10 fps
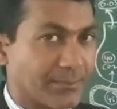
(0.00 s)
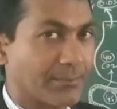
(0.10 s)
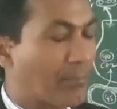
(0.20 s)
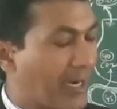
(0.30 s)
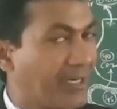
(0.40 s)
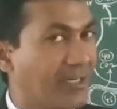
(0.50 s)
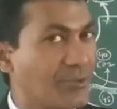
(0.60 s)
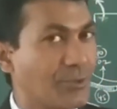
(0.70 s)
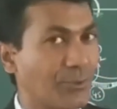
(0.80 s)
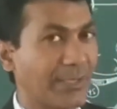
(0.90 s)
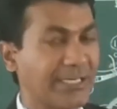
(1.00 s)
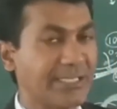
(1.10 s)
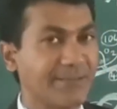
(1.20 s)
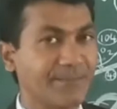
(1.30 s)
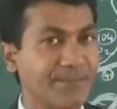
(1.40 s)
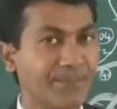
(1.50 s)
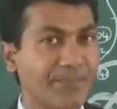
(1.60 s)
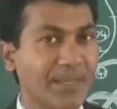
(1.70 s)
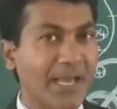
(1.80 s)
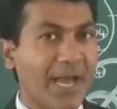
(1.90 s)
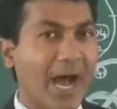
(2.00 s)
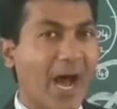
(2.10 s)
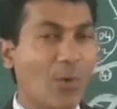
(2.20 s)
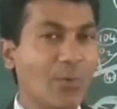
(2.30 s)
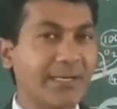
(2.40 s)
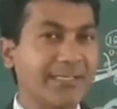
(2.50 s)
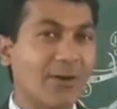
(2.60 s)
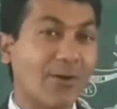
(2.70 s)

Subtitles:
My dear students, how does